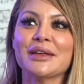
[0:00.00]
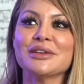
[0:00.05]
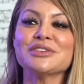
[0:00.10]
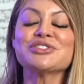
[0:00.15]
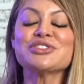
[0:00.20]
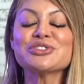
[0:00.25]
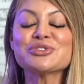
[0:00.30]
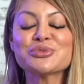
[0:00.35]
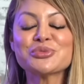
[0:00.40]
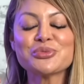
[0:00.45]

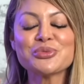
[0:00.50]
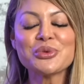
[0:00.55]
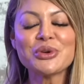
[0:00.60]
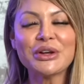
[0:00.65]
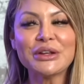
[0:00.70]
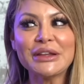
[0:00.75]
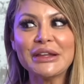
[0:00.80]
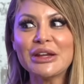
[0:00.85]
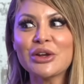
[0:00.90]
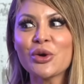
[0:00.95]

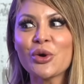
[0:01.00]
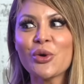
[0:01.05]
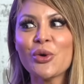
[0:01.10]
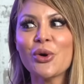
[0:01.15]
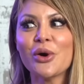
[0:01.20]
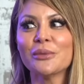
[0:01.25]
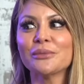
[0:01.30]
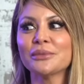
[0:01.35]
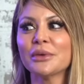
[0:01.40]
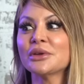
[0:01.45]
Have you met her?
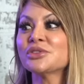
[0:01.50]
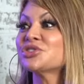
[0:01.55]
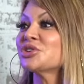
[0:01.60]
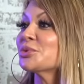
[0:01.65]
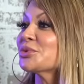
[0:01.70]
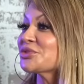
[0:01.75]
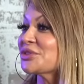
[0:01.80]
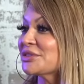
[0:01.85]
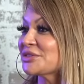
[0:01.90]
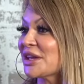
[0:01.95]
Cool. She
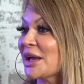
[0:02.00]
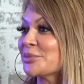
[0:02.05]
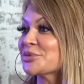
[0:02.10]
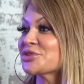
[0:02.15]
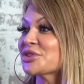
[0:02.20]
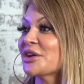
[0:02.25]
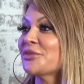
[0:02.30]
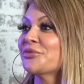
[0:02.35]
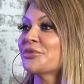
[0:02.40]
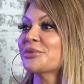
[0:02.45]
was in Top
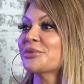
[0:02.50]
Chef